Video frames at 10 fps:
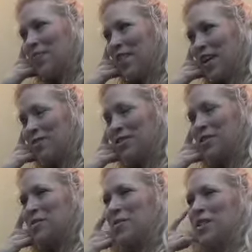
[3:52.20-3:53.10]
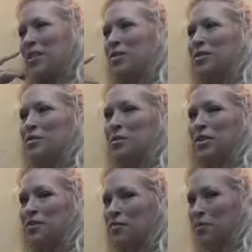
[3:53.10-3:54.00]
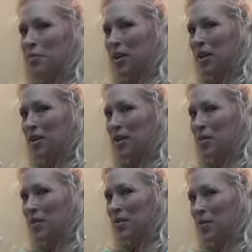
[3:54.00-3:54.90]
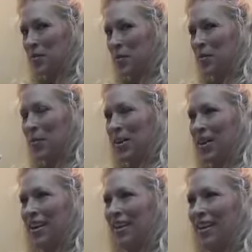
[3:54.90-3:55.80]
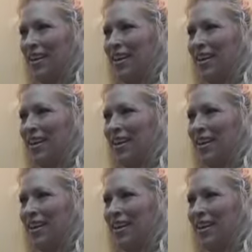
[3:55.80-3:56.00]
That was the one that was really, for me, going to be a real big,